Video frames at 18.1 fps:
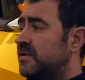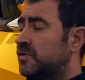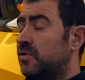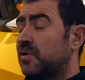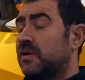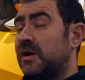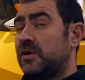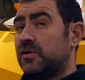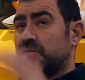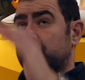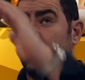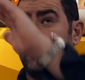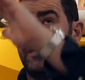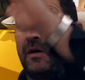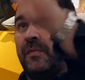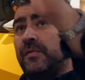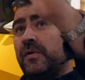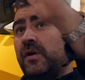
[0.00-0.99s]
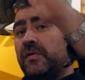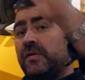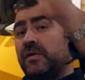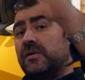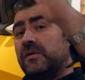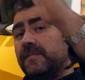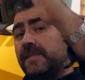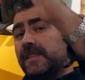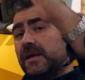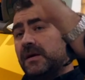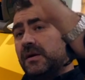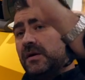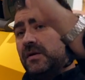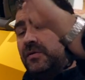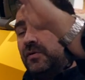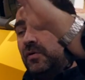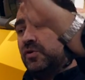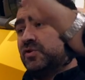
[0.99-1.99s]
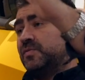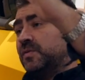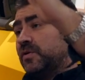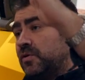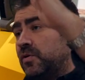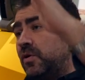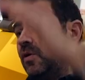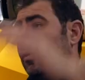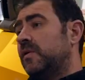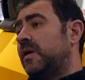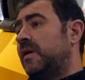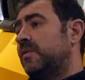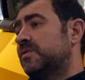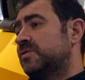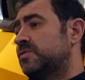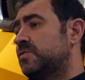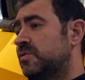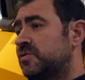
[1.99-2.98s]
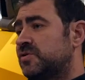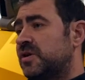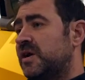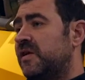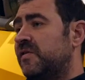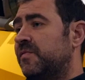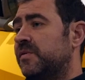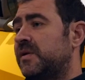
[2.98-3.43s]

So I kind of just put that there, the ultimate goal that I wanted to achieve.